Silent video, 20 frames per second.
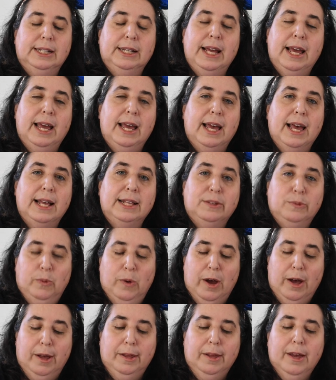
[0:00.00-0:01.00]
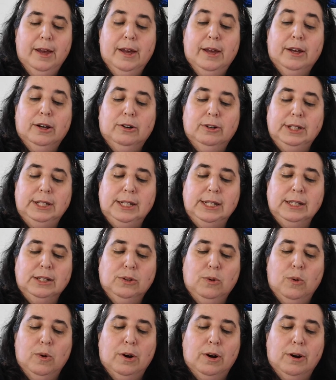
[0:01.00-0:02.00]
today as well. Christys
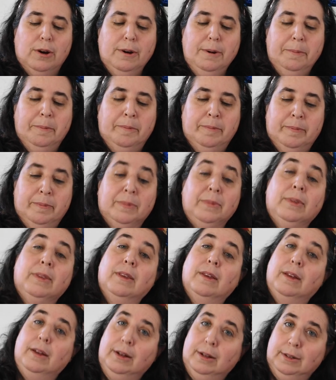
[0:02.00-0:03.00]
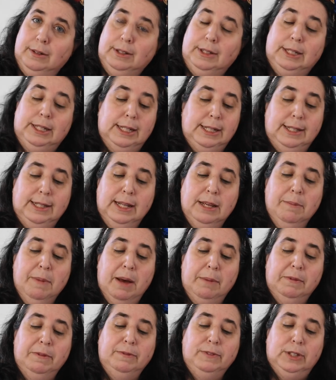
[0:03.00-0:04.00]
Corner, Disney
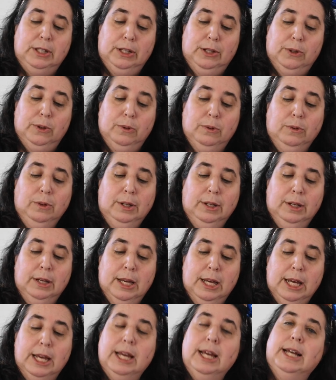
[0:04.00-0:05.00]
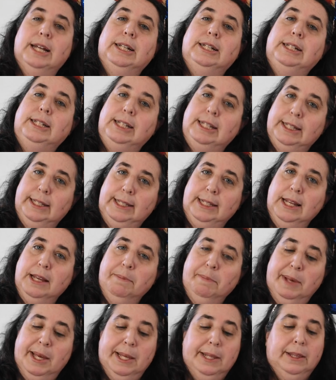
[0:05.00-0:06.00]
Mom of Two, Disney
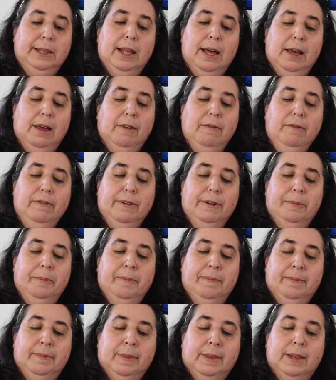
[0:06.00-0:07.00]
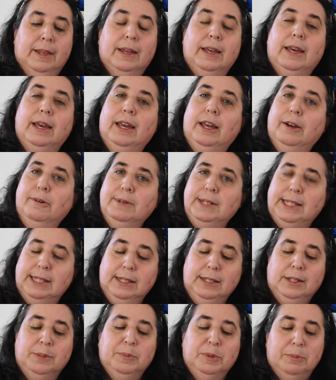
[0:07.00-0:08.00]
Pin Love,
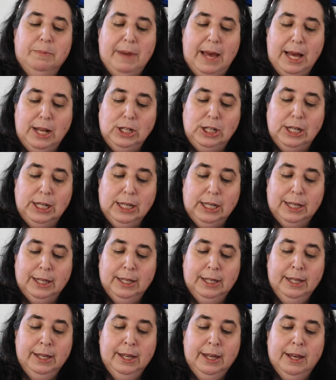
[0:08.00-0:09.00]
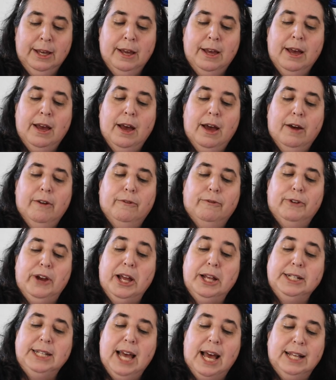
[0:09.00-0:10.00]
EARresistable Magic,
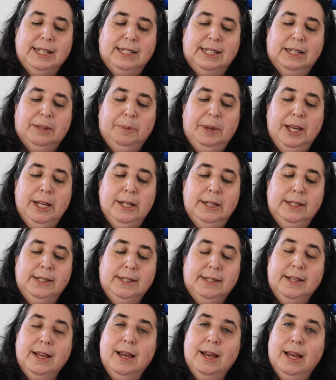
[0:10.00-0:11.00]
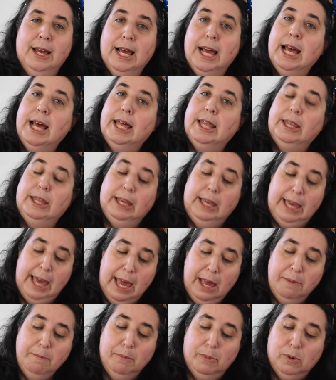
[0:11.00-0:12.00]
Frantasticpins, The
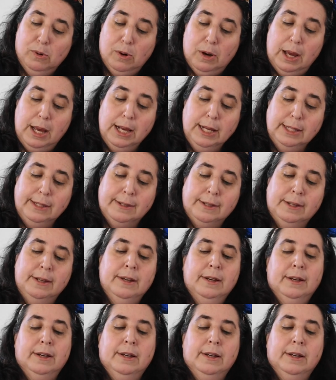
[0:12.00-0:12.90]
GaymeBoyz,